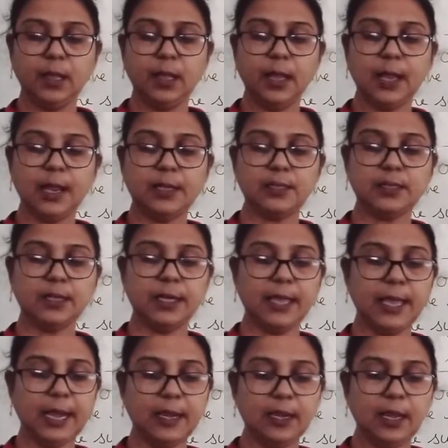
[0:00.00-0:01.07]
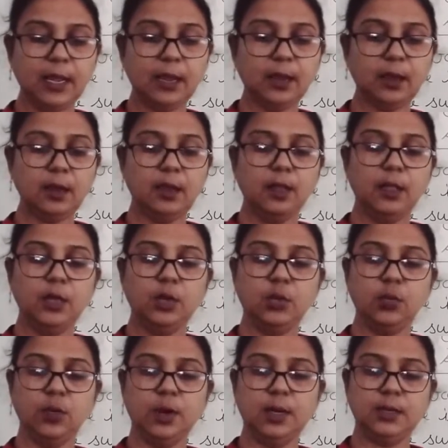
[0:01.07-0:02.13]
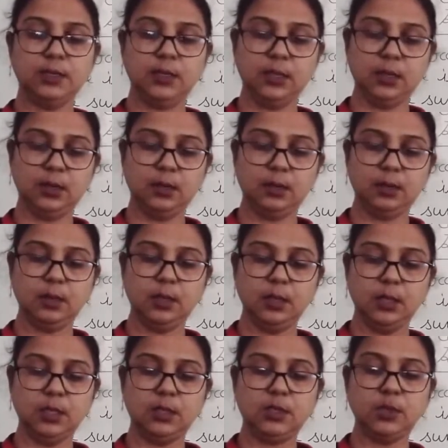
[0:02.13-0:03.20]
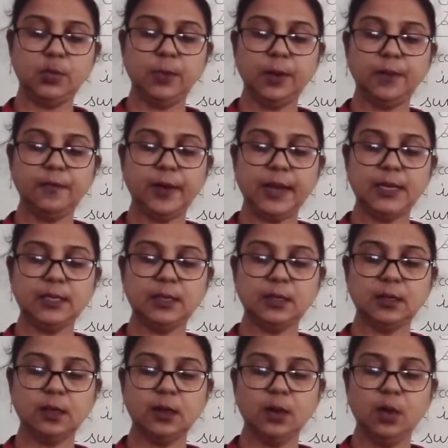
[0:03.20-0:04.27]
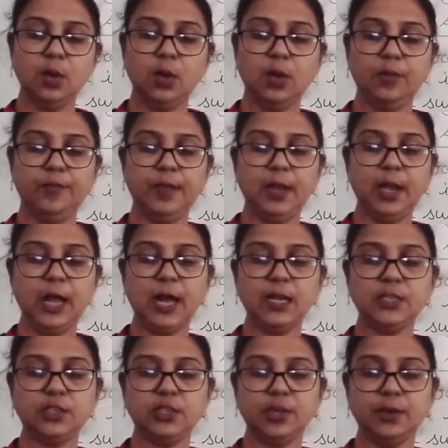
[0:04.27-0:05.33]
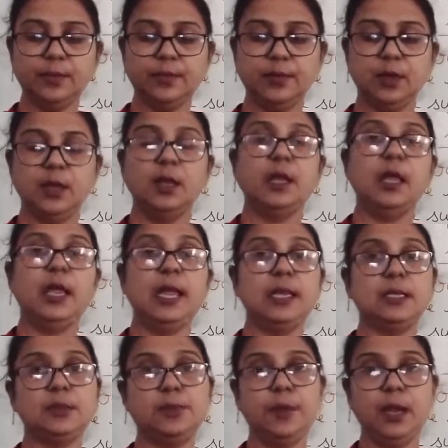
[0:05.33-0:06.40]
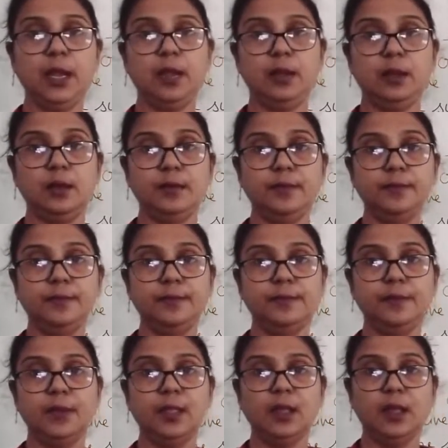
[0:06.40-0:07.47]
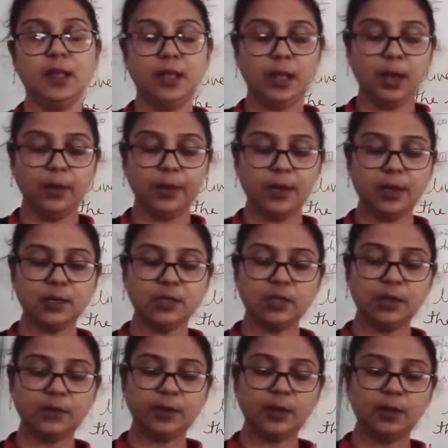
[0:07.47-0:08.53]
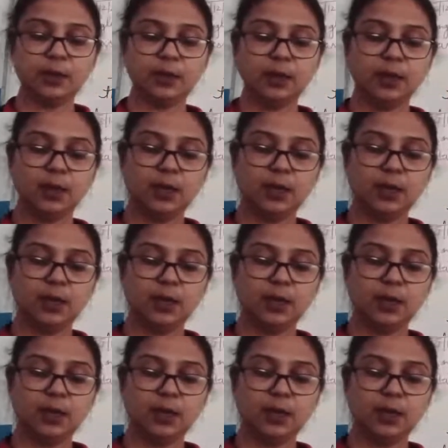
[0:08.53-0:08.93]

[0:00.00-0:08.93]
It's a heading towards her. The supervisor of the last shift explained. Now here children,